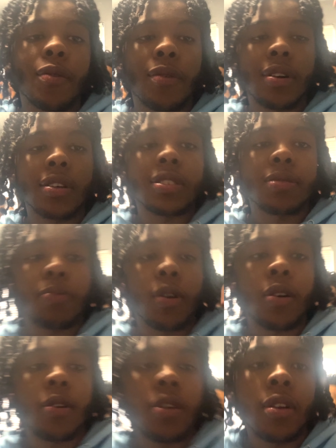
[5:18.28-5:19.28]
was, no,
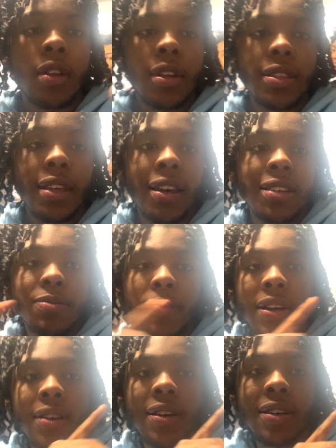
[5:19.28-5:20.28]
bro. That's
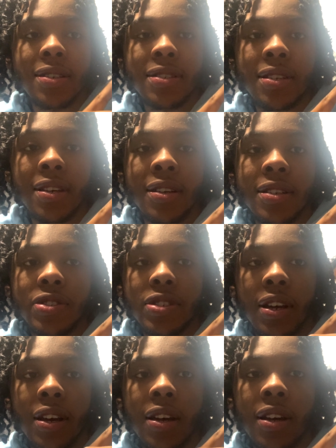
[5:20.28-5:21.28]
my cousin,
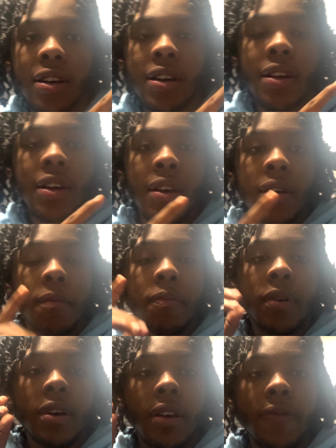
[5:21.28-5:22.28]
Sean.
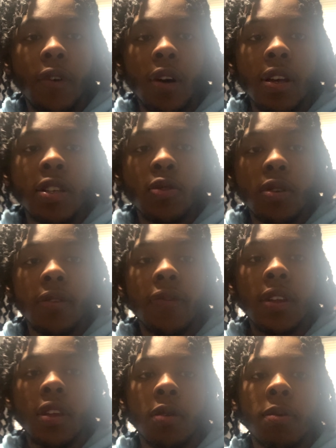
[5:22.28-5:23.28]
But if y'all enjoyed the
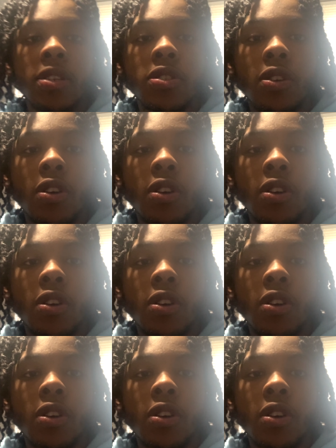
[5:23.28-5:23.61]
video, make sure